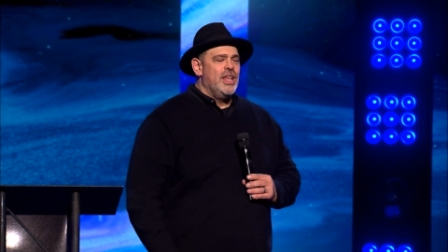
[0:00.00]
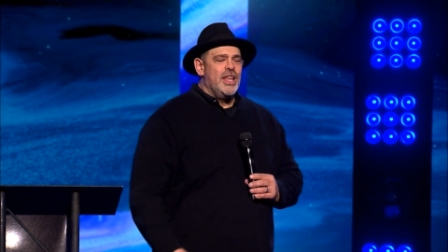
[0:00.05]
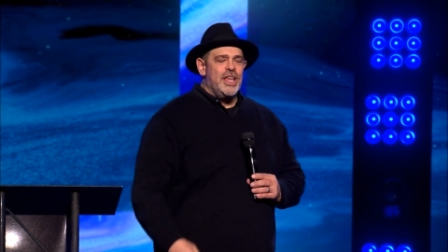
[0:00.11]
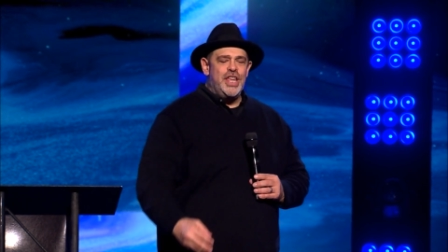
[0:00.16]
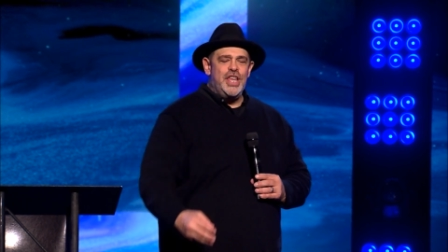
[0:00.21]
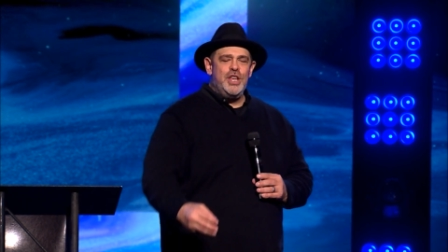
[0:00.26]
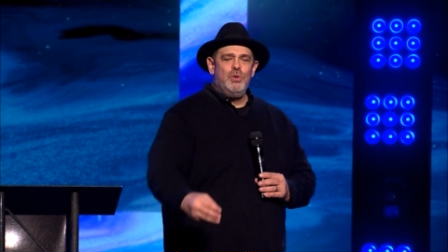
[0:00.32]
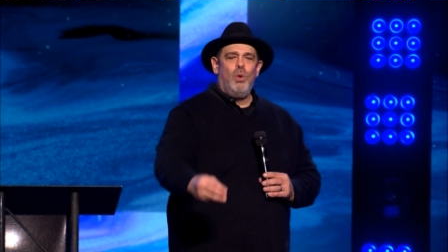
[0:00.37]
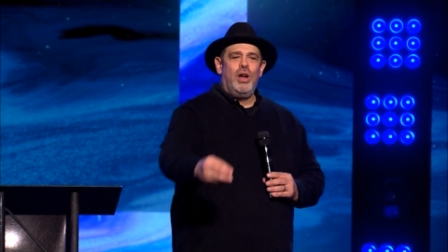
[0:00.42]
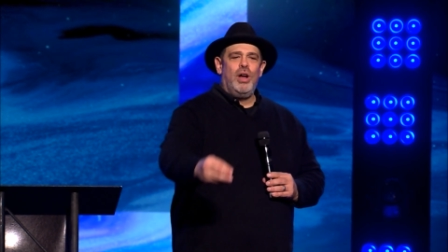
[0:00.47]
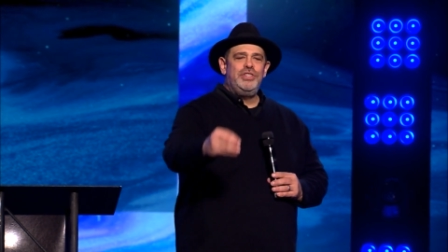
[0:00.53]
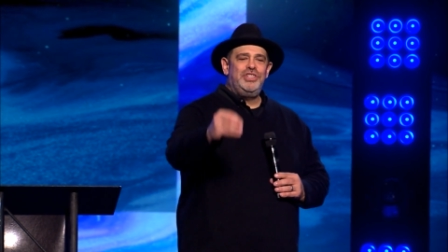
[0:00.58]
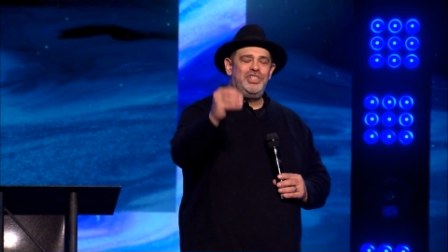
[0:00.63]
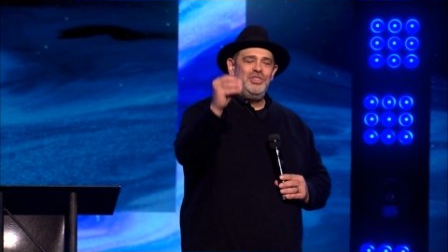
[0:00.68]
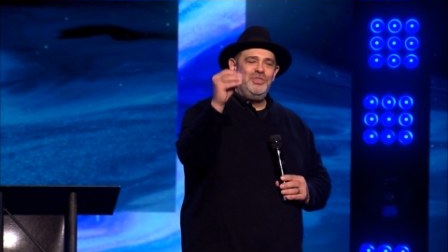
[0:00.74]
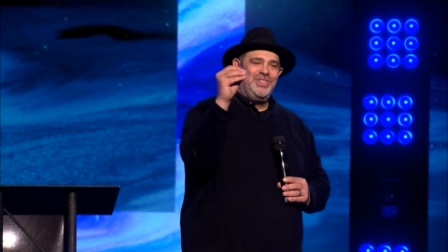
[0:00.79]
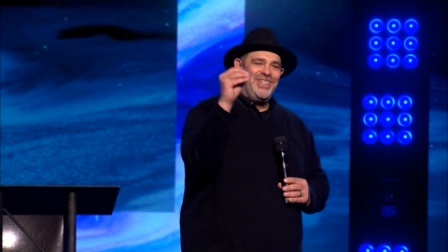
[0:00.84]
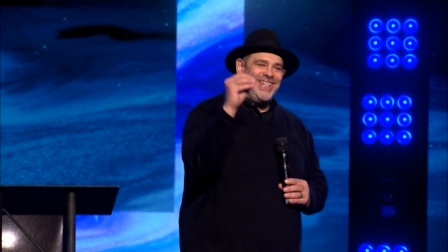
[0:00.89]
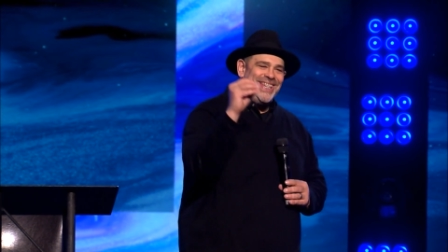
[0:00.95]
He
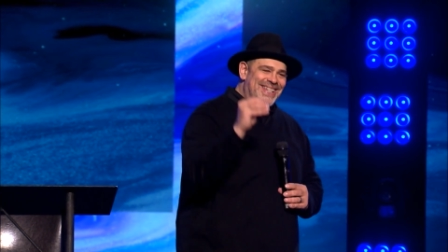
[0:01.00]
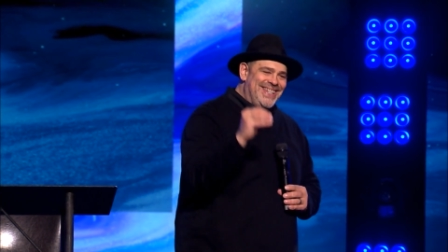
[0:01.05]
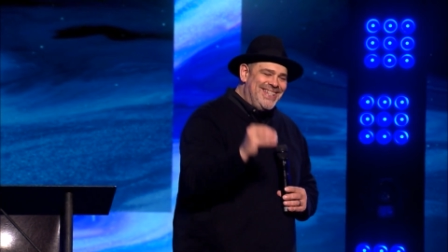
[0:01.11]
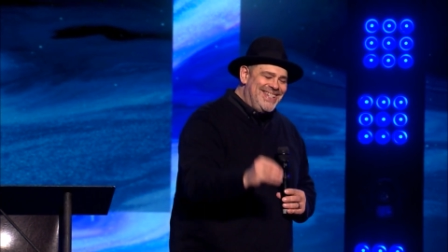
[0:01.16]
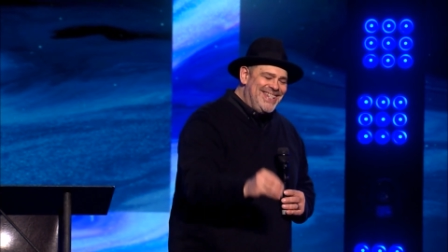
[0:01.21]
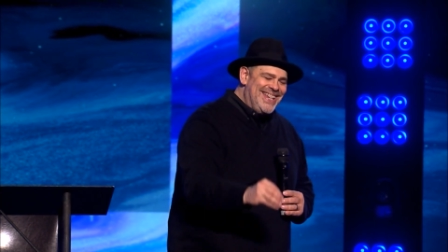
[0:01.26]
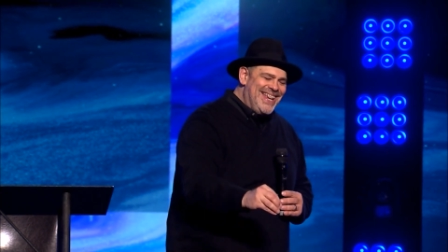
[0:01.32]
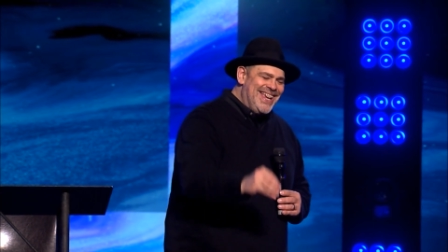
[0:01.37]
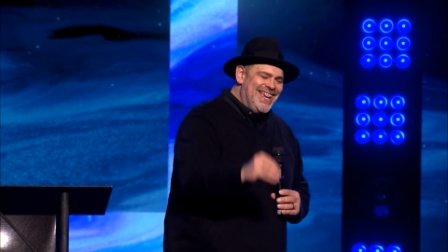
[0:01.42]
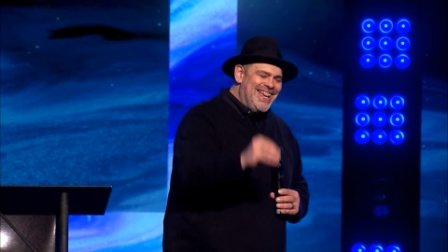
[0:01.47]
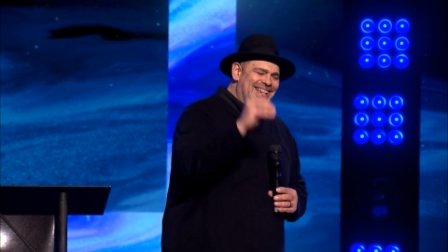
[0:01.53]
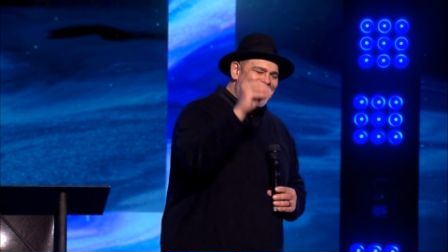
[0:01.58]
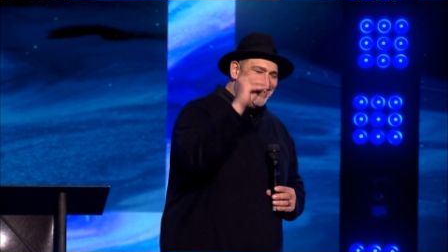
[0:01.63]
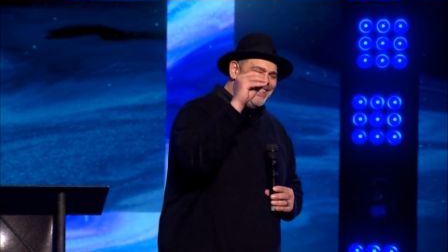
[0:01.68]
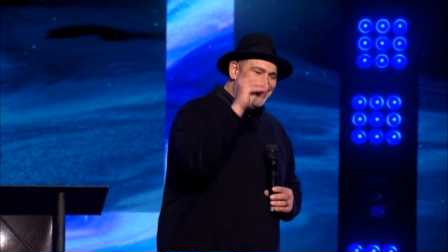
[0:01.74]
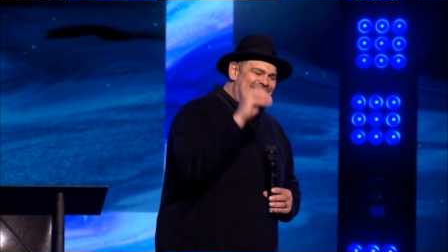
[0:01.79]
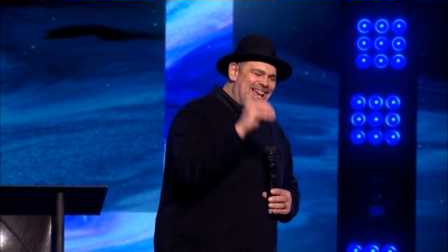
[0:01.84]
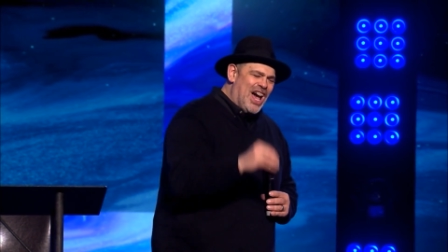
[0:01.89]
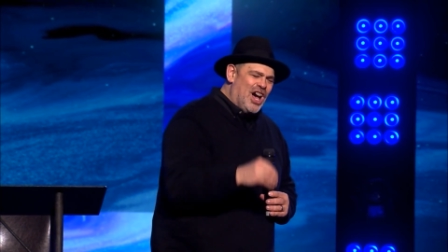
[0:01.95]
wants you to
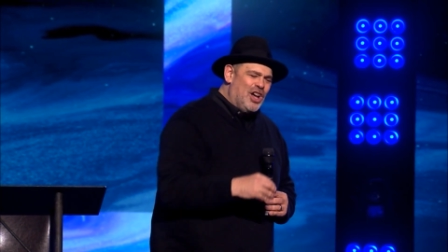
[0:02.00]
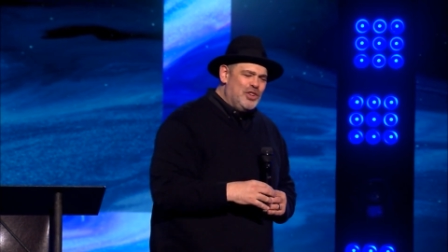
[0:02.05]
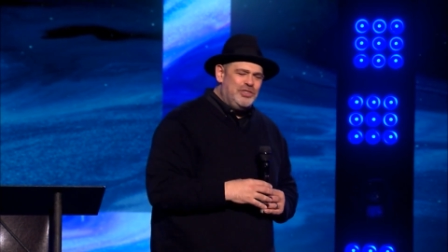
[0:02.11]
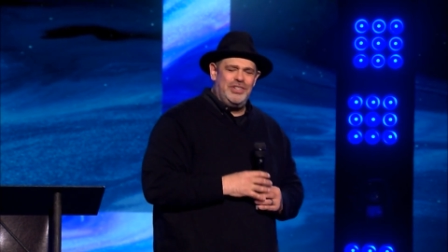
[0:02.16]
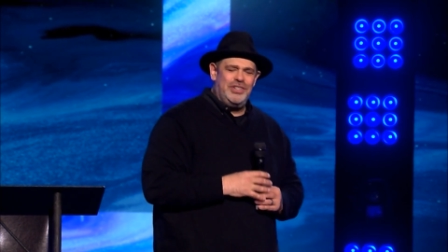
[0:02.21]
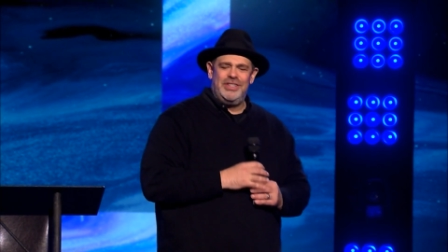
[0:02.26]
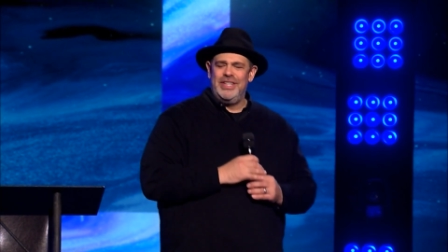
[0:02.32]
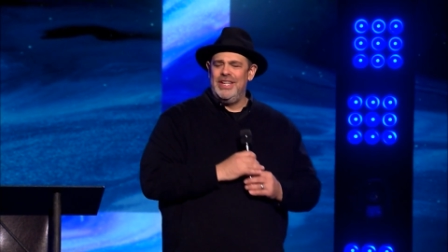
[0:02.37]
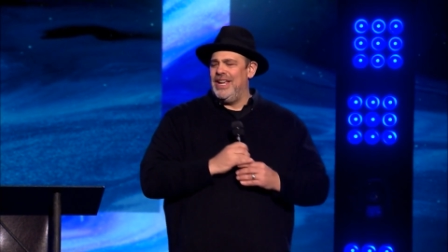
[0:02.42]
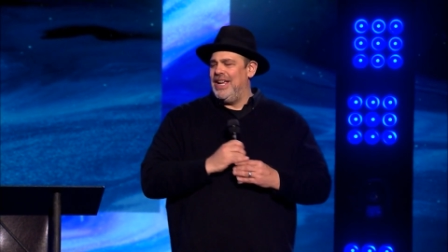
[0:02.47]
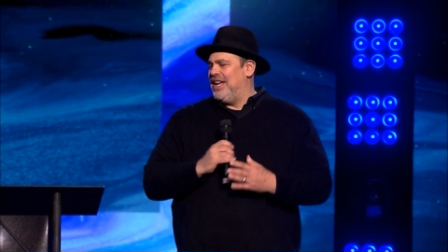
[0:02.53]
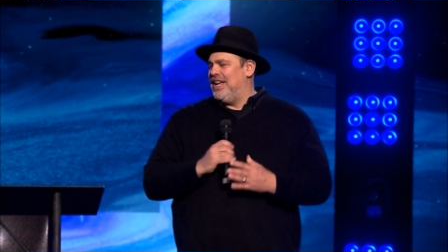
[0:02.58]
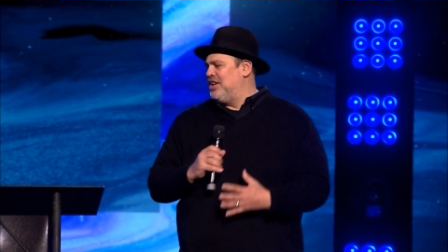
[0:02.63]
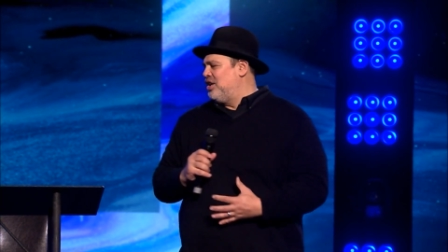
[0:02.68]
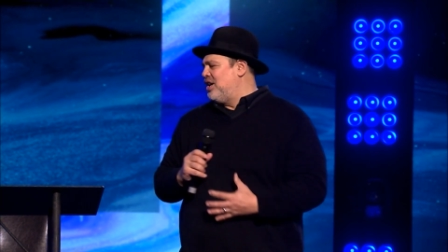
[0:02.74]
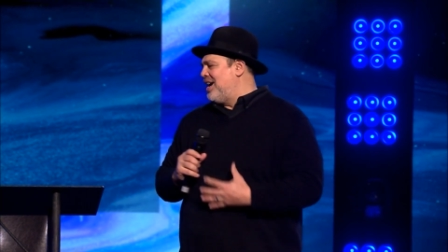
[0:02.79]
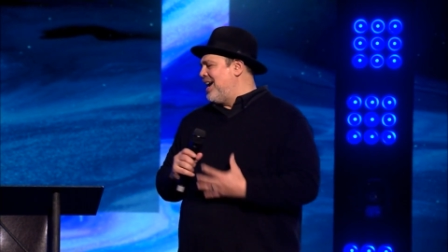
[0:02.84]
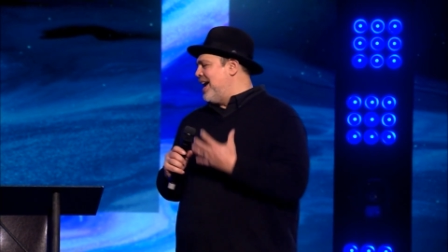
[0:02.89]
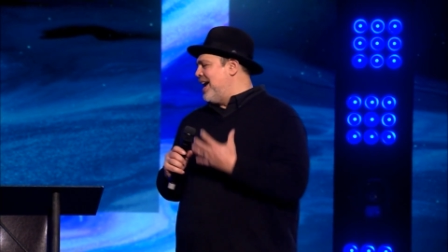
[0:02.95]
dig down to the inner